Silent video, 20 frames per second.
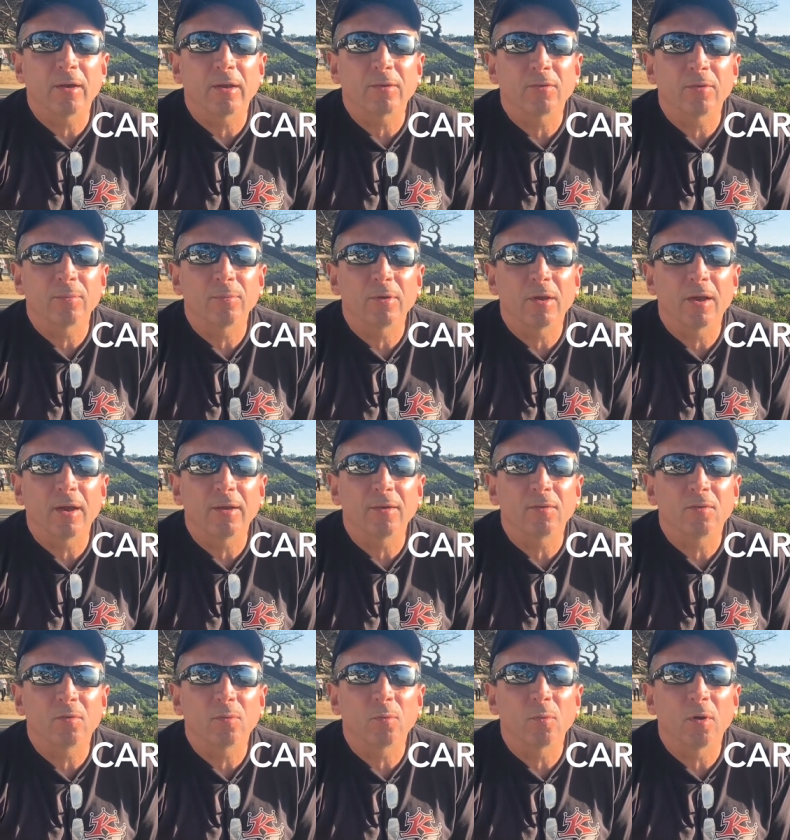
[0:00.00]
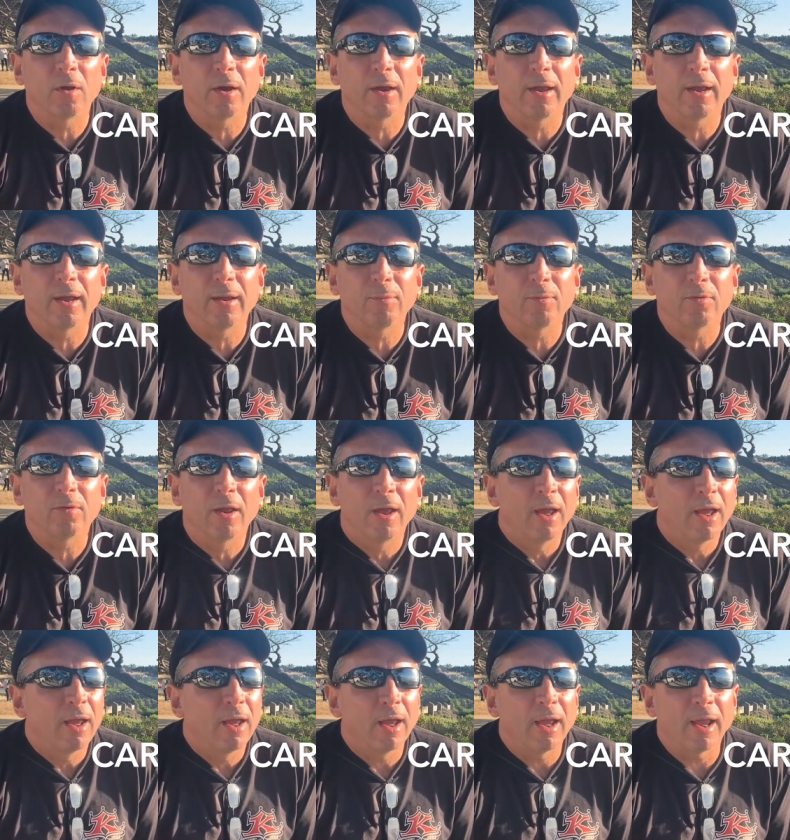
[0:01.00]
Got some nice waves,
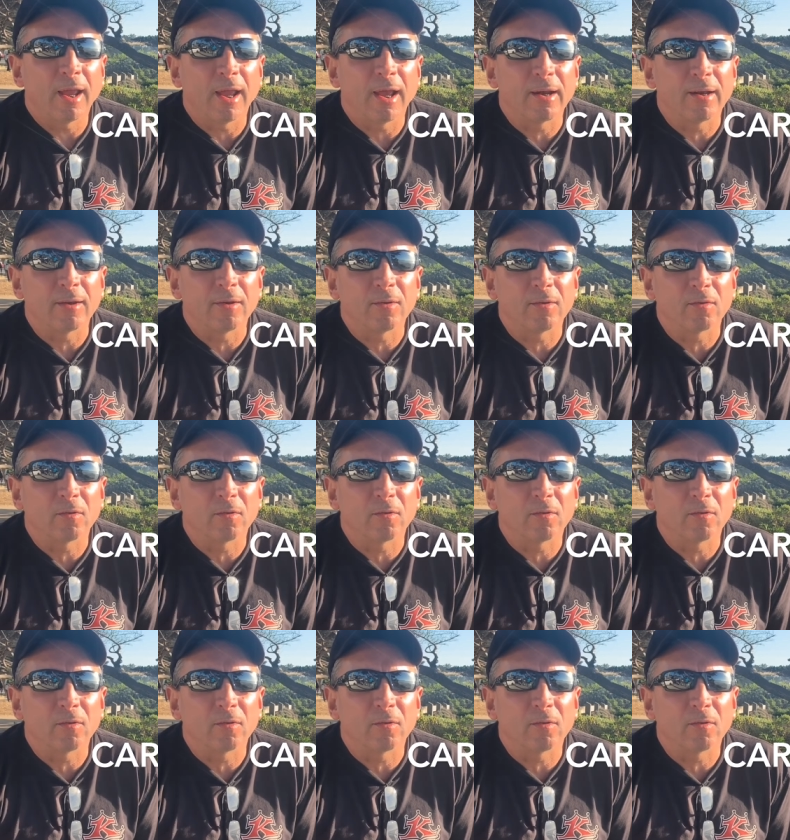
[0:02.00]
and it